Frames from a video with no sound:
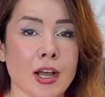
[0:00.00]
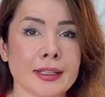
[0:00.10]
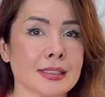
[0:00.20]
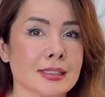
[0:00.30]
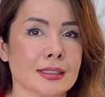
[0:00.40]

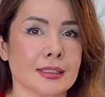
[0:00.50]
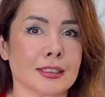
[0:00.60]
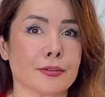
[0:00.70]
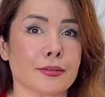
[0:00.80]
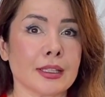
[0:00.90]

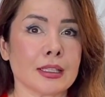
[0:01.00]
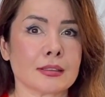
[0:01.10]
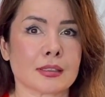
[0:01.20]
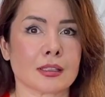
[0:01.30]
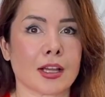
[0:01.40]
honestly
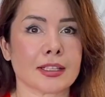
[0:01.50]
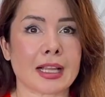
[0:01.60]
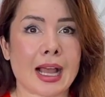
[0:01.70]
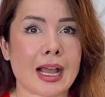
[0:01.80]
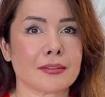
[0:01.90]
feels like
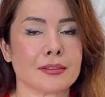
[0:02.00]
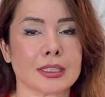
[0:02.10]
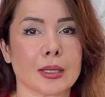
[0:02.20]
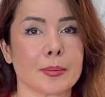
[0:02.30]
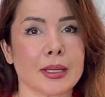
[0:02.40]

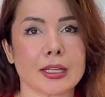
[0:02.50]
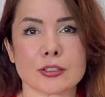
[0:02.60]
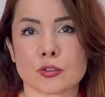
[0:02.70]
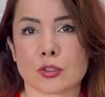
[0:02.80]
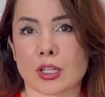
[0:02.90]
having a
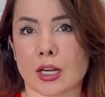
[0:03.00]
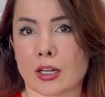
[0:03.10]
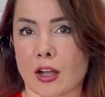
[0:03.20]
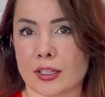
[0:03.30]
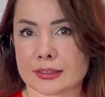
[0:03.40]
personal
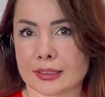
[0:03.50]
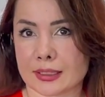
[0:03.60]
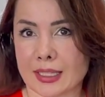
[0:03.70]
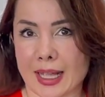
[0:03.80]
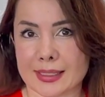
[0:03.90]

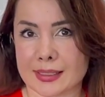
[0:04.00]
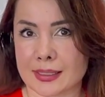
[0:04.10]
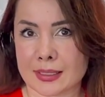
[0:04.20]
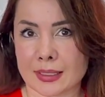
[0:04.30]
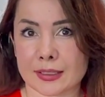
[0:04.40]
content
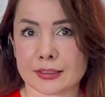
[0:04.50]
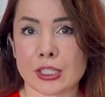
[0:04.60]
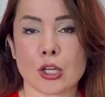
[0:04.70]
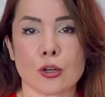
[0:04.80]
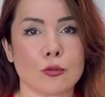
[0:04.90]
assistant
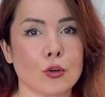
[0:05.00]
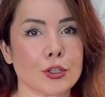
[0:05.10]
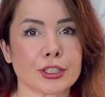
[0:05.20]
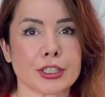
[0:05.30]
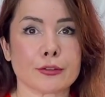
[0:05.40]

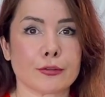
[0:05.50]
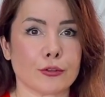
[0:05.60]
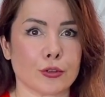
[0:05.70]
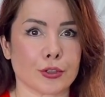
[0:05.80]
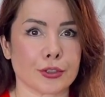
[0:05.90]
working
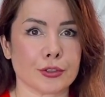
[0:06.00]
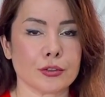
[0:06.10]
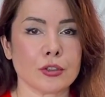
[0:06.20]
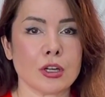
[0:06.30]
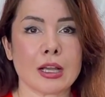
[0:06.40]
for
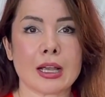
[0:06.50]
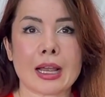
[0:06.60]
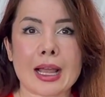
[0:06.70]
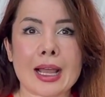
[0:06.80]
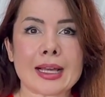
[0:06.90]
you,
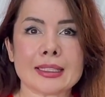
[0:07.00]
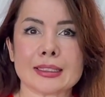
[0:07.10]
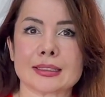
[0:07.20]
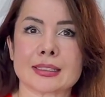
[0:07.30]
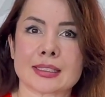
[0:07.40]
and
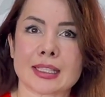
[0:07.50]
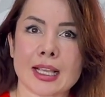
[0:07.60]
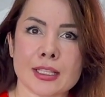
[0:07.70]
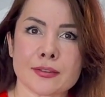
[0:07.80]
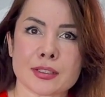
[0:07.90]
it
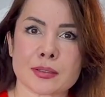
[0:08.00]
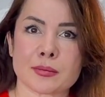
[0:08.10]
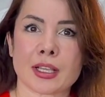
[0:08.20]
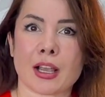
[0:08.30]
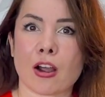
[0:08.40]
saves
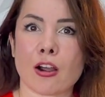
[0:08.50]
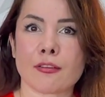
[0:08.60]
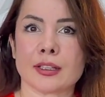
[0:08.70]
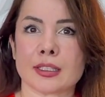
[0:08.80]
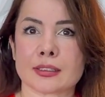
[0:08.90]
me
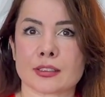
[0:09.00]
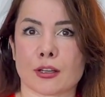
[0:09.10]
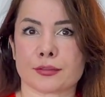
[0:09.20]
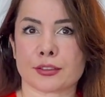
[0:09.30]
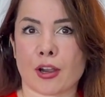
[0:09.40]
hours
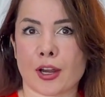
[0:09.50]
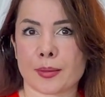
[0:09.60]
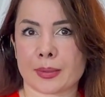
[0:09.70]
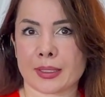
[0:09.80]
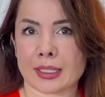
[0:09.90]
of
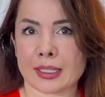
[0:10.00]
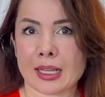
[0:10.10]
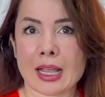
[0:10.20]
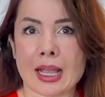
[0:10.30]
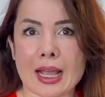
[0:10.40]
typing
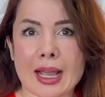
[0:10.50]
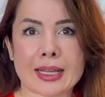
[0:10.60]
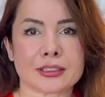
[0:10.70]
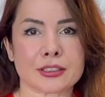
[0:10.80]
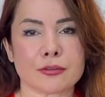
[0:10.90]

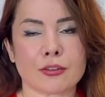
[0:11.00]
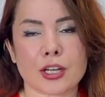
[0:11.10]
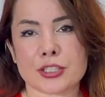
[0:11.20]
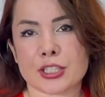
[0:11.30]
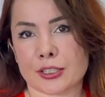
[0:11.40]
and
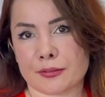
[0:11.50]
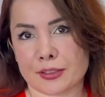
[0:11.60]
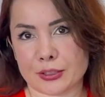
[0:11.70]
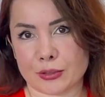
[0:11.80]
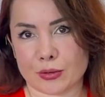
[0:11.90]
rewatching
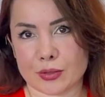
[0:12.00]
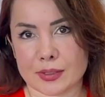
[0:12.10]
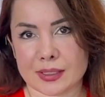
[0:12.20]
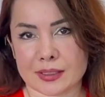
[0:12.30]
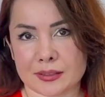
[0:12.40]

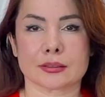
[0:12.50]
videos.